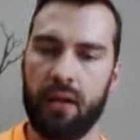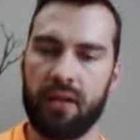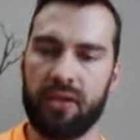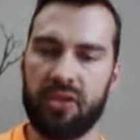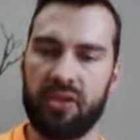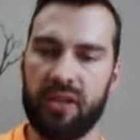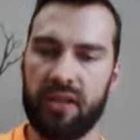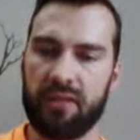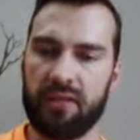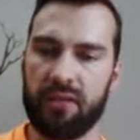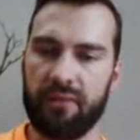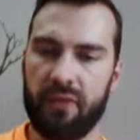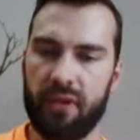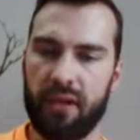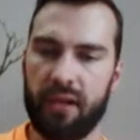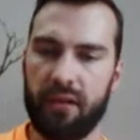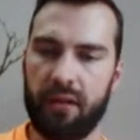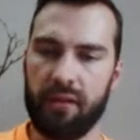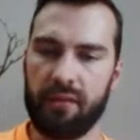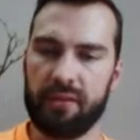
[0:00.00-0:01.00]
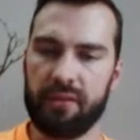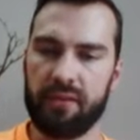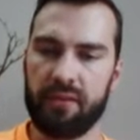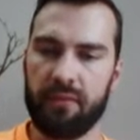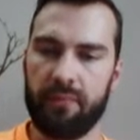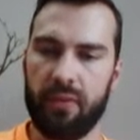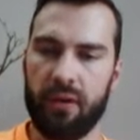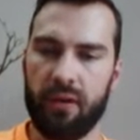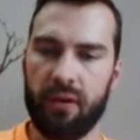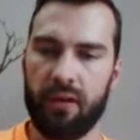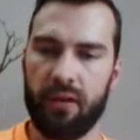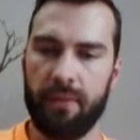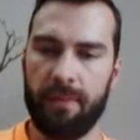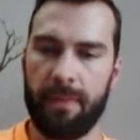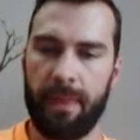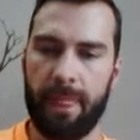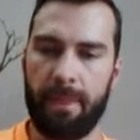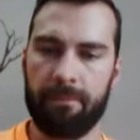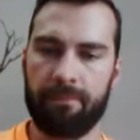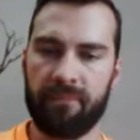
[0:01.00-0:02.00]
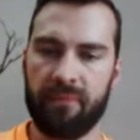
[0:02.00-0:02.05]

shins are very close to the bar.